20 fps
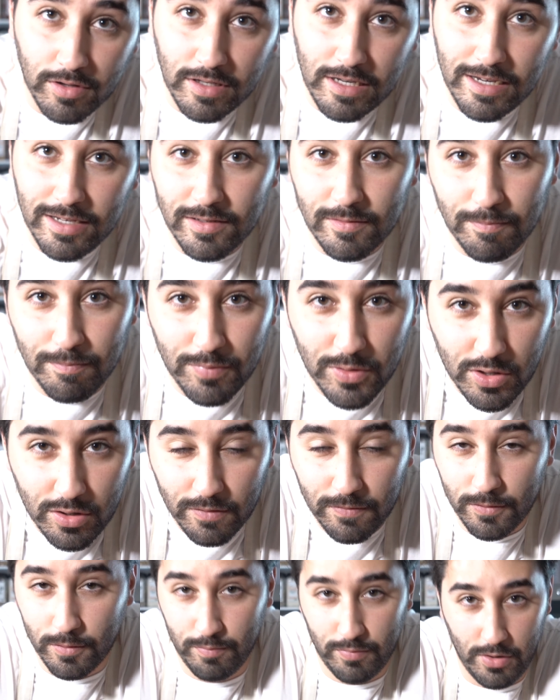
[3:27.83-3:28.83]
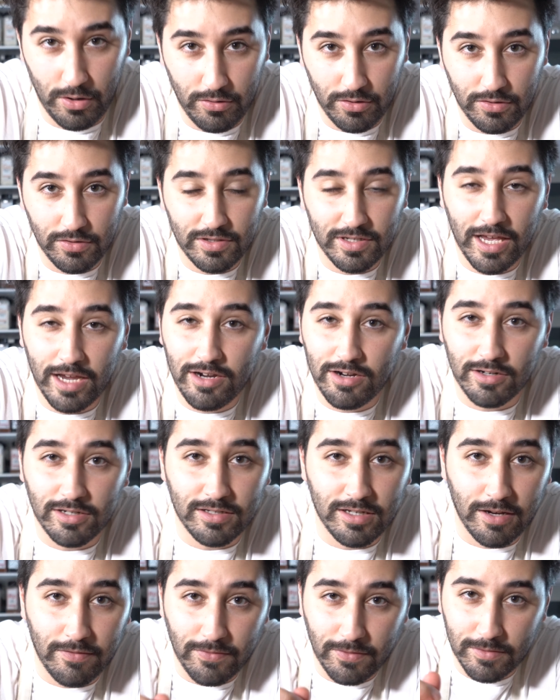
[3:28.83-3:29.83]
Lee's beautiful produce. Get
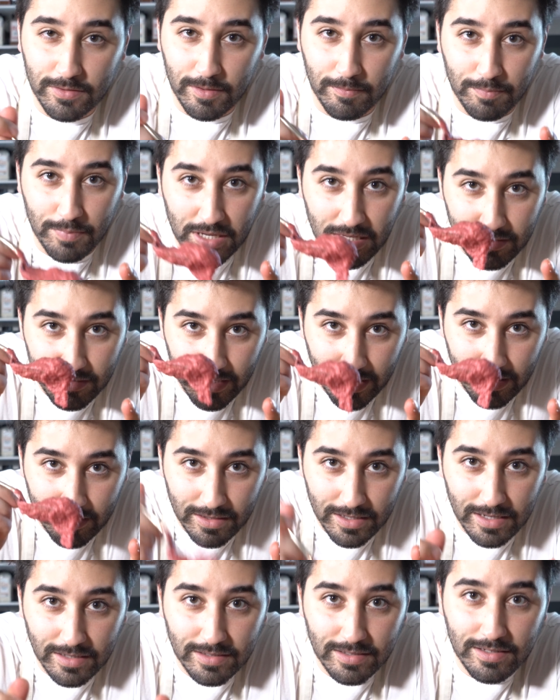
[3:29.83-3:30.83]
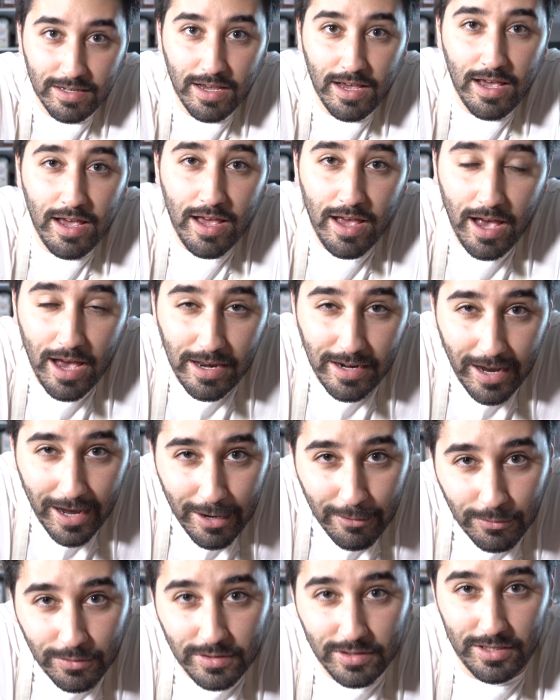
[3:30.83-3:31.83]
yourself some beets like this, and
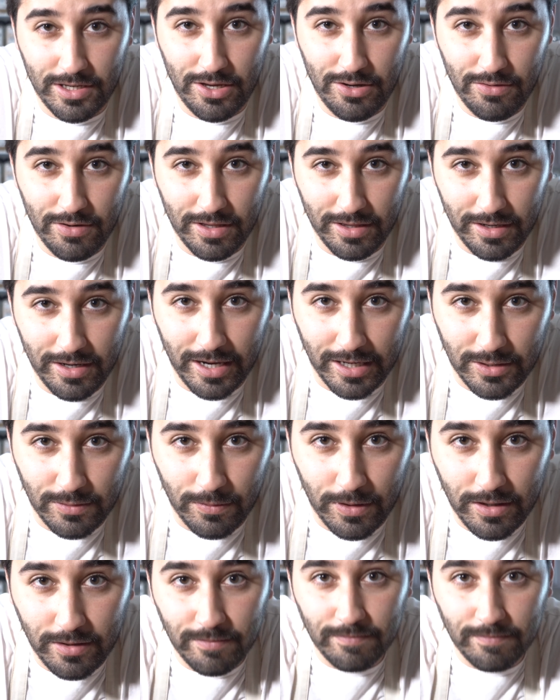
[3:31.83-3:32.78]
I will see you in the next one.